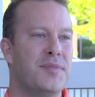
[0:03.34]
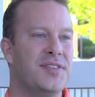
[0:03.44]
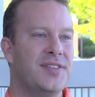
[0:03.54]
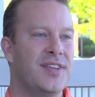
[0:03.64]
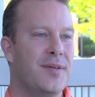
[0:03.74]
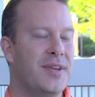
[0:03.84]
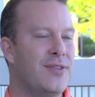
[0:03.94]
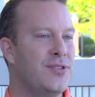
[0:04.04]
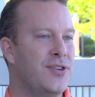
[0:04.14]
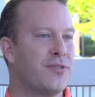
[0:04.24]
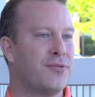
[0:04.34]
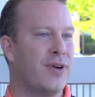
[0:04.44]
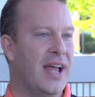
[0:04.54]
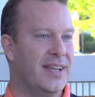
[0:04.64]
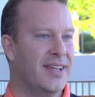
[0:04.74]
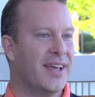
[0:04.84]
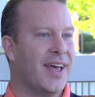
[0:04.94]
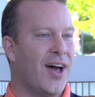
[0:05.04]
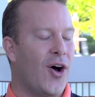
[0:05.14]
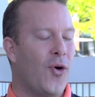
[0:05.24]
misses him, and he was your friend.
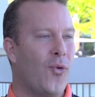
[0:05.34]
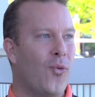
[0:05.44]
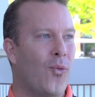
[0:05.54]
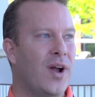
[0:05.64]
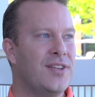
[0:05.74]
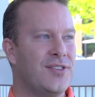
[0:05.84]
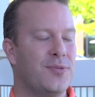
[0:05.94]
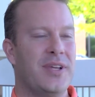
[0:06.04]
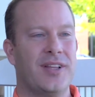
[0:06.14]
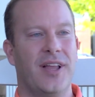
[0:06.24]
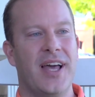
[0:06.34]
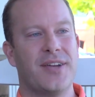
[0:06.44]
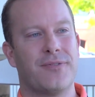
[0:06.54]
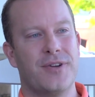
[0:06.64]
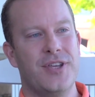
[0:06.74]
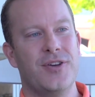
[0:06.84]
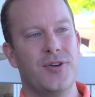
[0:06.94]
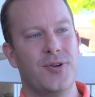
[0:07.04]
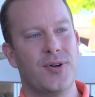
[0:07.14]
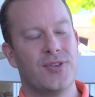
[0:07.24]
What is the week like for
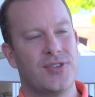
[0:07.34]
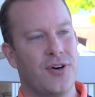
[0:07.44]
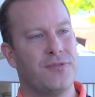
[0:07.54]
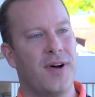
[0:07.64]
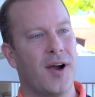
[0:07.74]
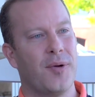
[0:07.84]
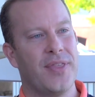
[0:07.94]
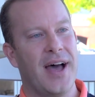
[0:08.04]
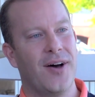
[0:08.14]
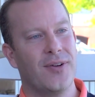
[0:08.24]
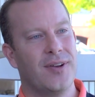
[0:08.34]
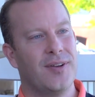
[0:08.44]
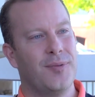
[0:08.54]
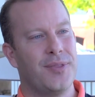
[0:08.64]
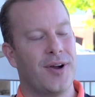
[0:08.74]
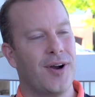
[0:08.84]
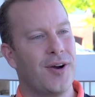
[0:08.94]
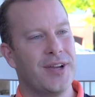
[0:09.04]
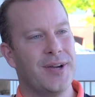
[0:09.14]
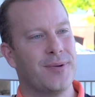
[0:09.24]
you so far without with our
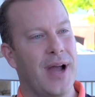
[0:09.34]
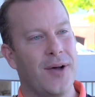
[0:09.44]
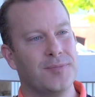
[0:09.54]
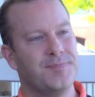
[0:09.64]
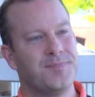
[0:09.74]
Arnie around?